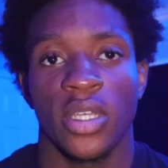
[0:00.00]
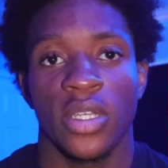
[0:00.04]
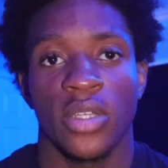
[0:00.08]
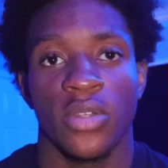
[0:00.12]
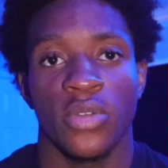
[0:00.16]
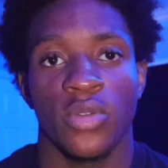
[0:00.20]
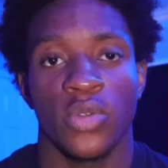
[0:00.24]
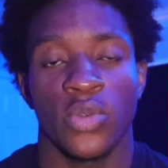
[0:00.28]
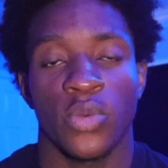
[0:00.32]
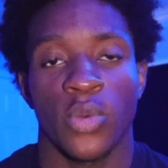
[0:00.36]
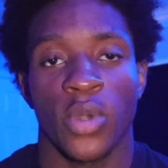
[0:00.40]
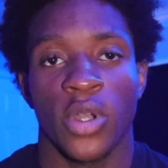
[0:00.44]

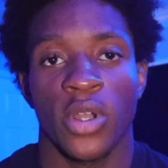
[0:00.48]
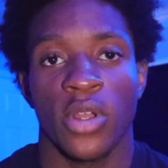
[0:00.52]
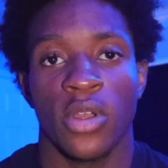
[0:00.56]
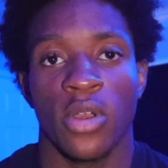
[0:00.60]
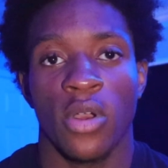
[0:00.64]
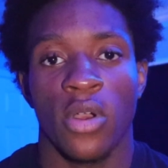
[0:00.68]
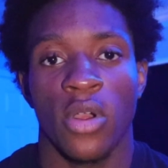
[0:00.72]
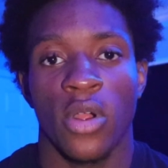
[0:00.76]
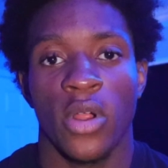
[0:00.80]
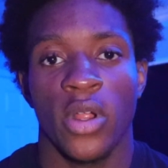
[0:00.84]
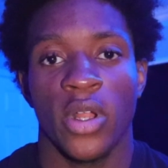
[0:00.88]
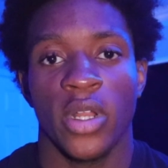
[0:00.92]
is work
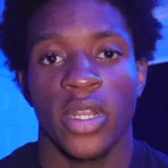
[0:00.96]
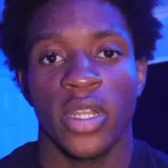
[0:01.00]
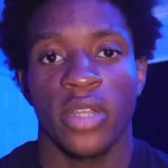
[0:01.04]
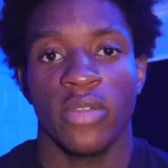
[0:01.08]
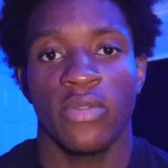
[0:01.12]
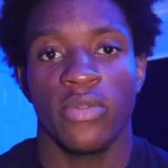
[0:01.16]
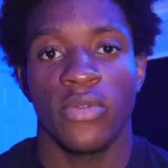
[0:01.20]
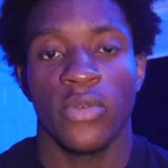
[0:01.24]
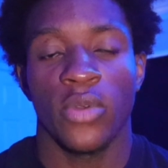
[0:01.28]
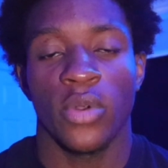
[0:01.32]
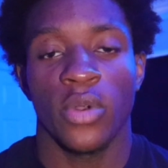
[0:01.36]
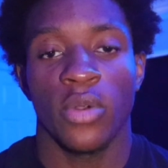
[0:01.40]
hard
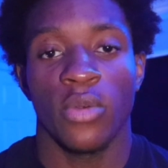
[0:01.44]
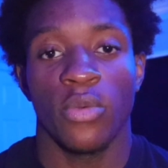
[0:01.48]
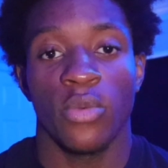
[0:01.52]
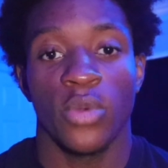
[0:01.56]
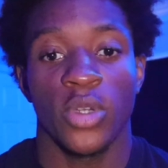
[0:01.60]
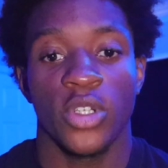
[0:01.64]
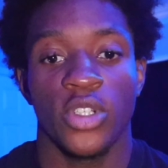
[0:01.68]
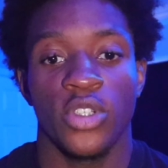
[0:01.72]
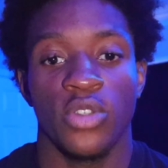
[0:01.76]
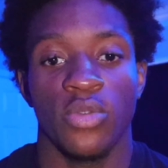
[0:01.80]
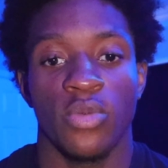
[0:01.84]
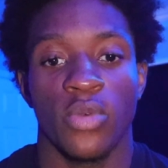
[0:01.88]
for
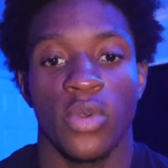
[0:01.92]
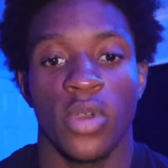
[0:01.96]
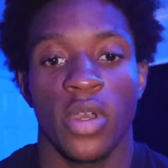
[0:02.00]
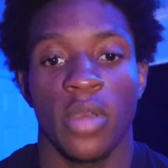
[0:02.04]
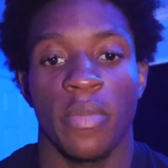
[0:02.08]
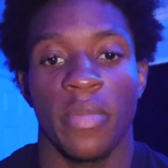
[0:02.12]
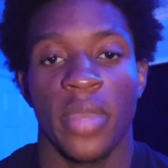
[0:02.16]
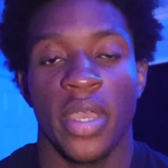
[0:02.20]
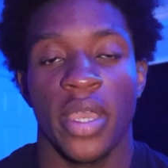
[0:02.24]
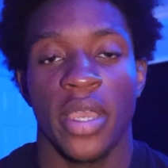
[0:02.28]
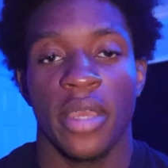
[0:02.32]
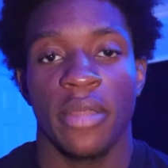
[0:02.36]
what you want,
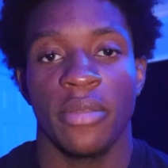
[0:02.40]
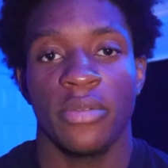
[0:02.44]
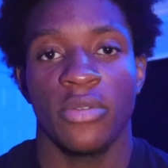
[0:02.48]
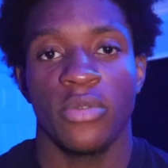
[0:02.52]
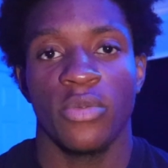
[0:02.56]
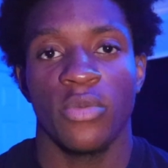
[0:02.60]
man.